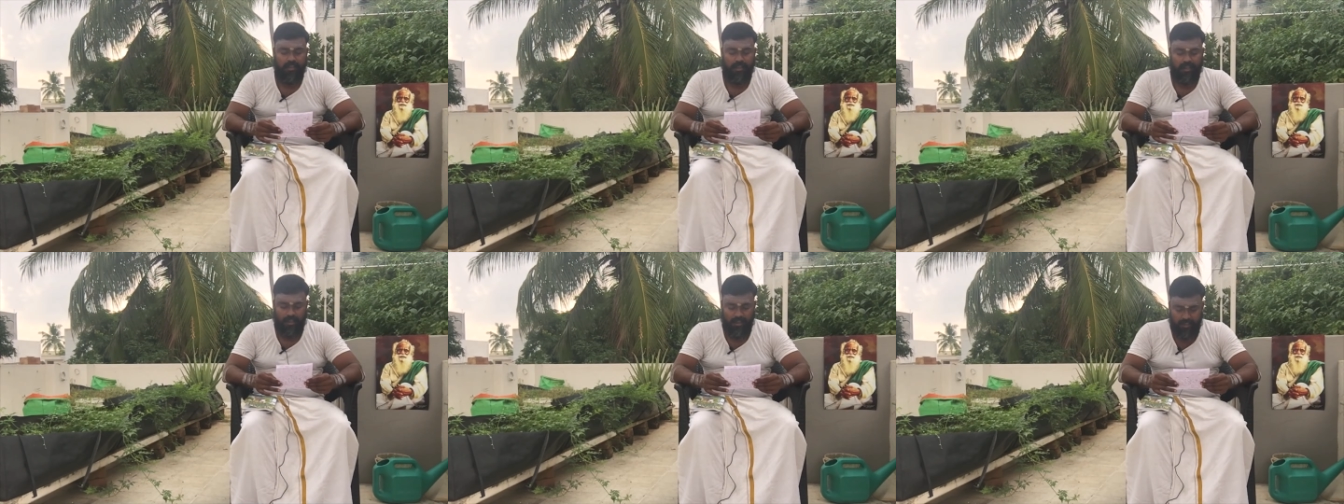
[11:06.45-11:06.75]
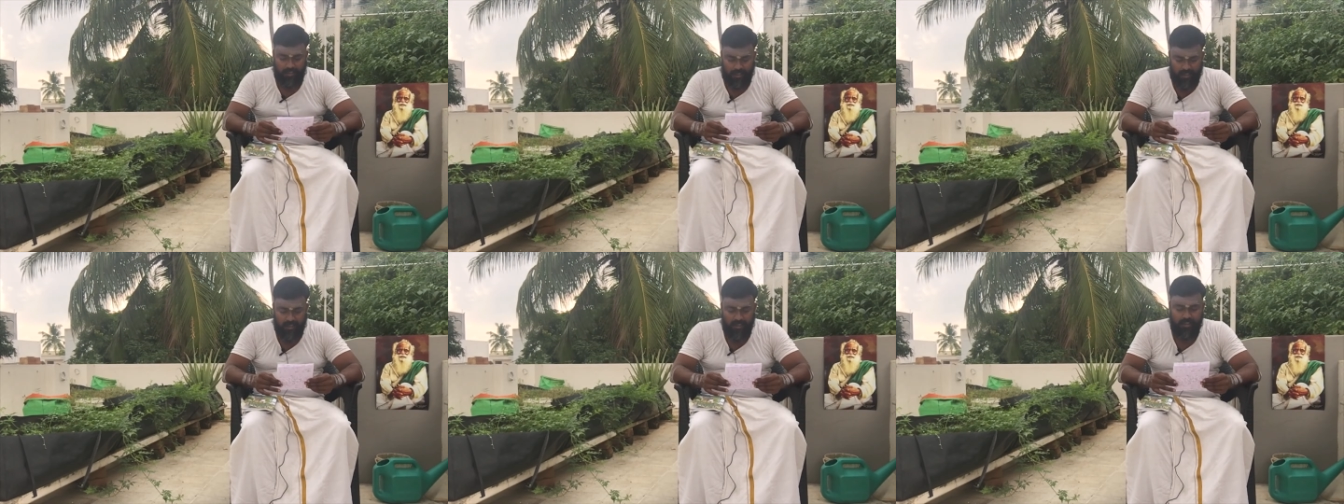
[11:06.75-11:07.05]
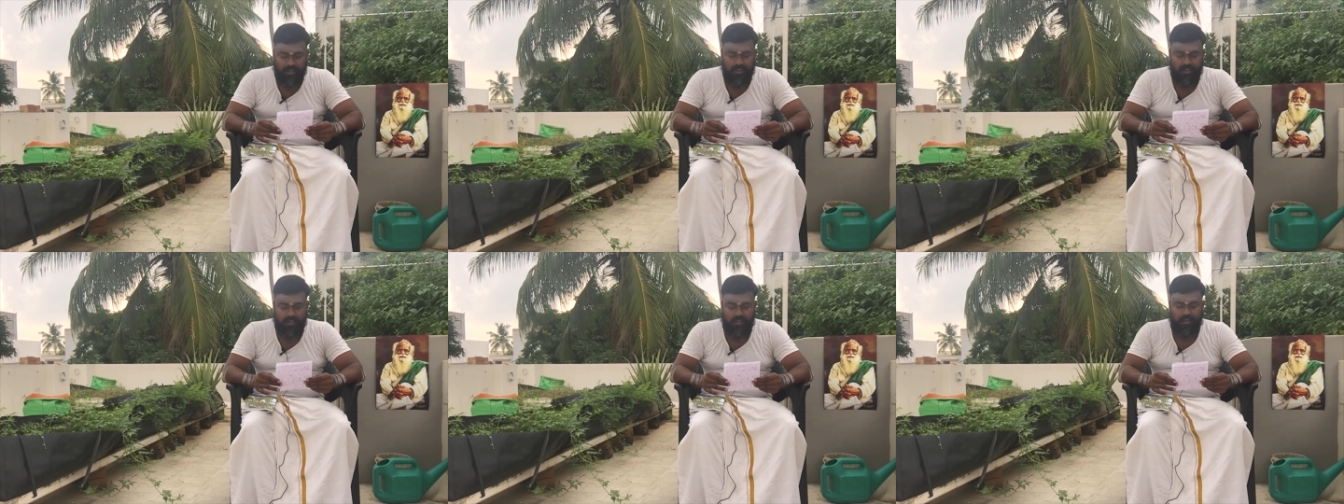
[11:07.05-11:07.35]
and
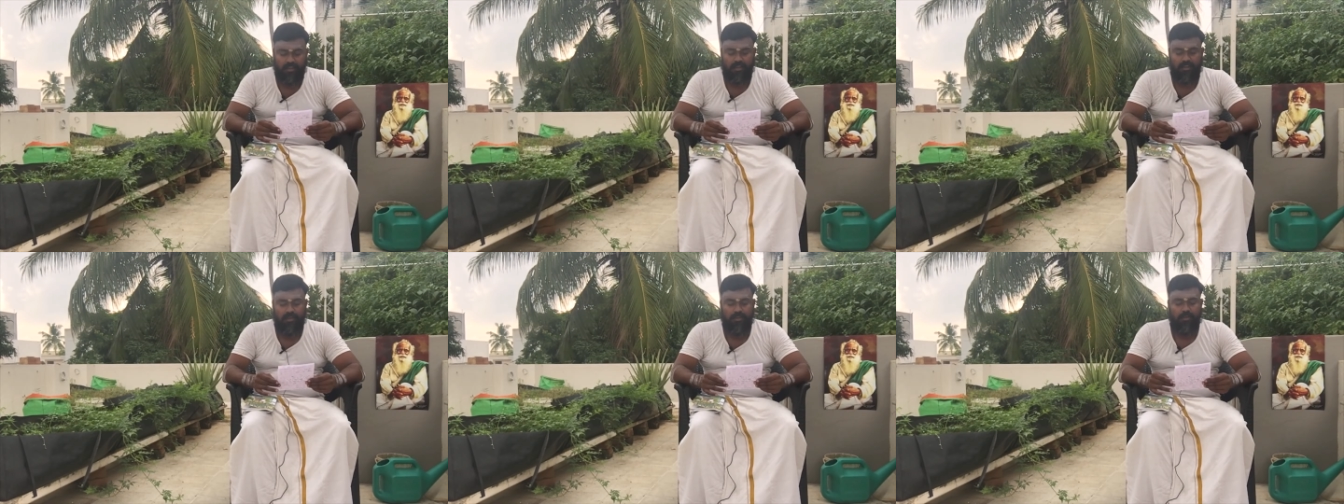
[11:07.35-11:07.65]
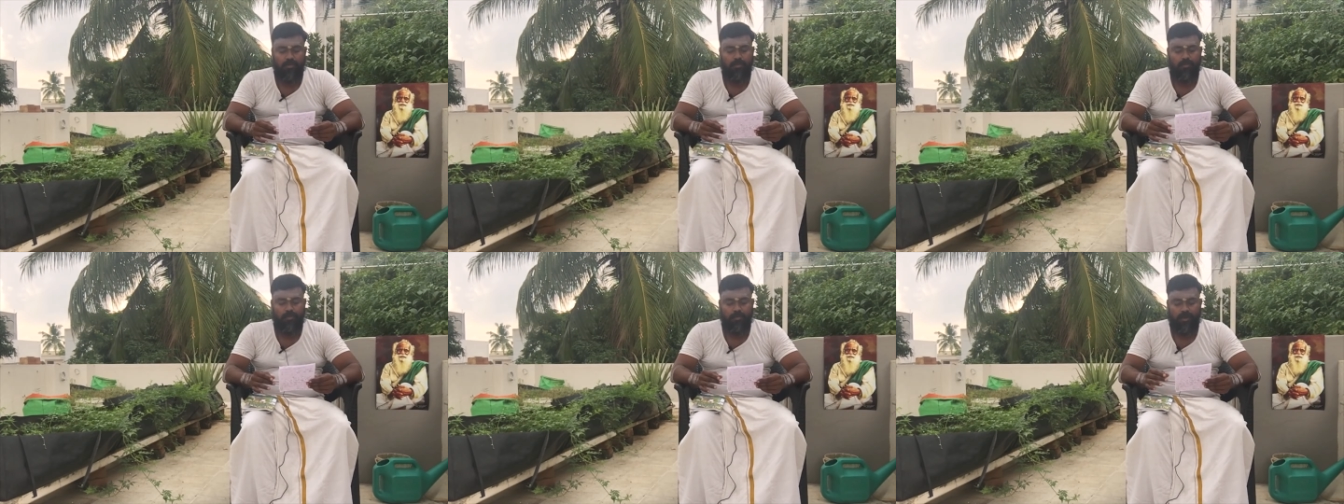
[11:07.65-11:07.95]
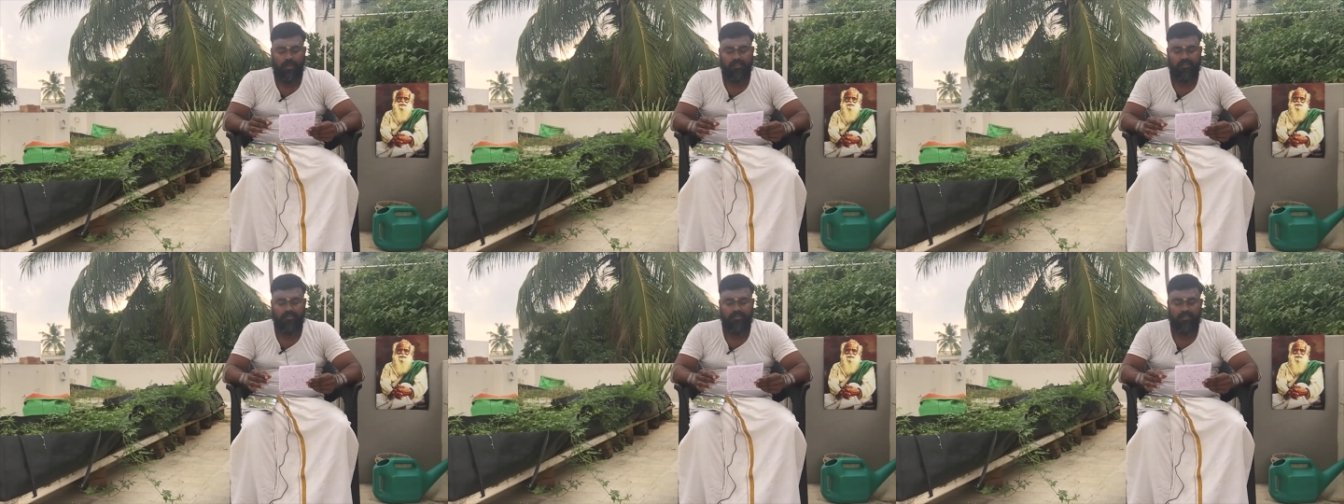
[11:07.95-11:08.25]
then it uh,
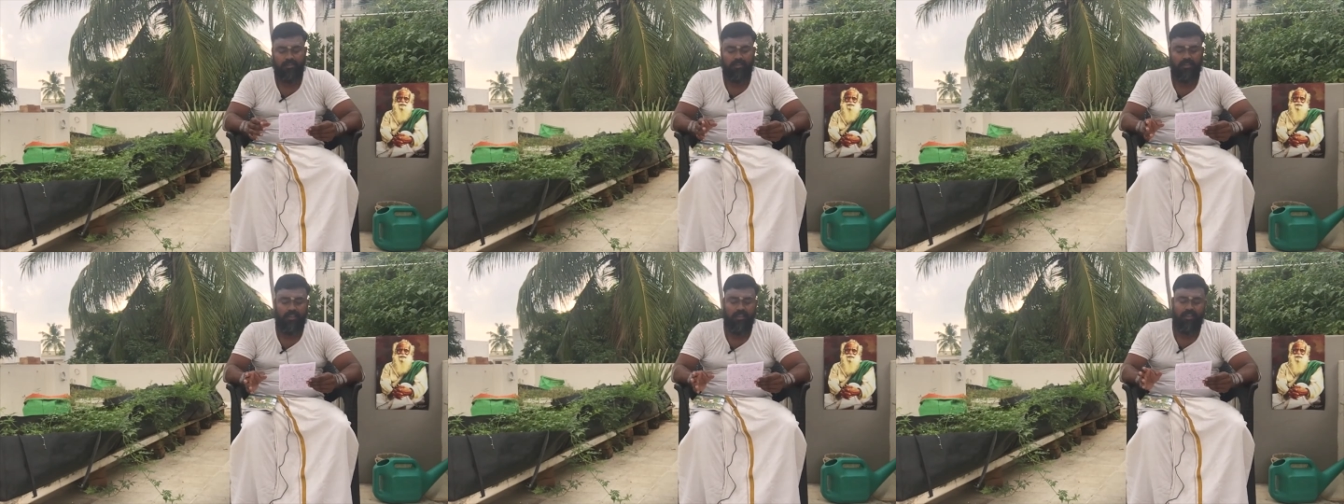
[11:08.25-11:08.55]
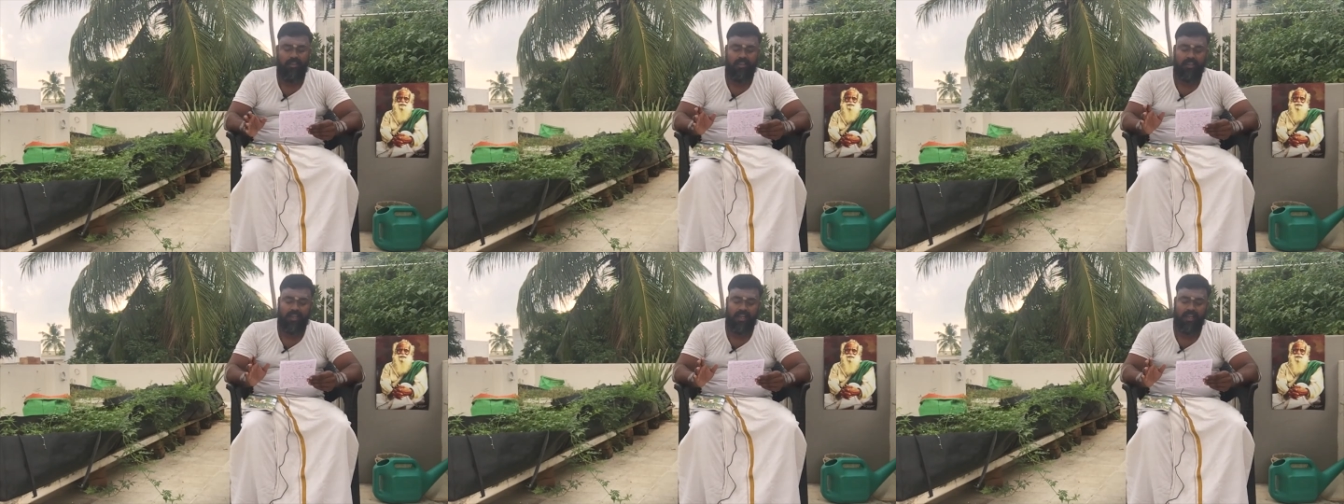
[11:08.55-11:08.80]
works on the